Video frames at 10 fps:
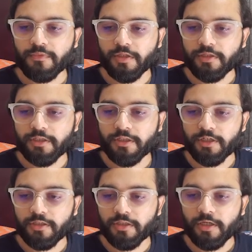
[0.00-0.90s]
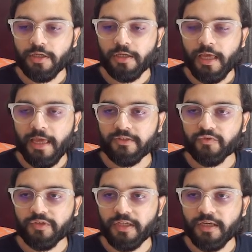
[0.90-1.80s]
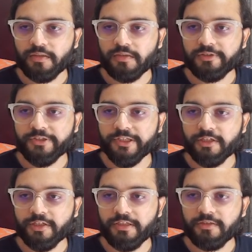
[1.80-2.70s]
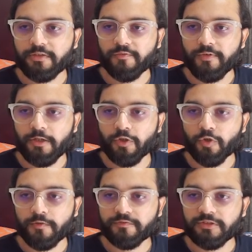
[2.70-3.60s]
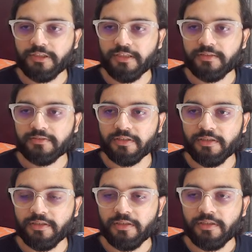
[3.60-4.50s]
Here, as we are returning the value of CSA,